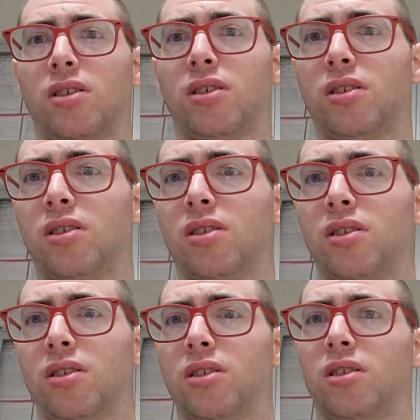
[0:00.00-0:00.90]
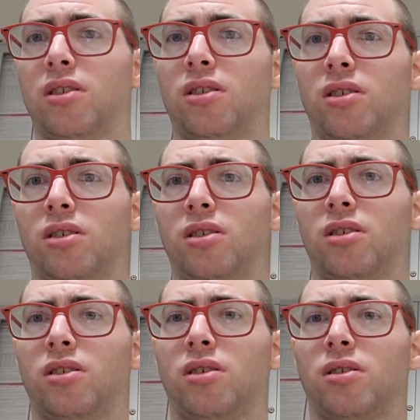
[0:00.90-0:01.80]

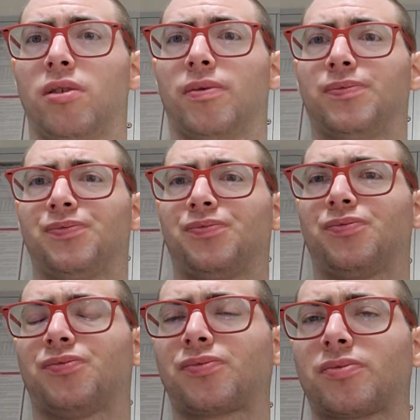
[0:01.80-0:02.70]
Nothing is said.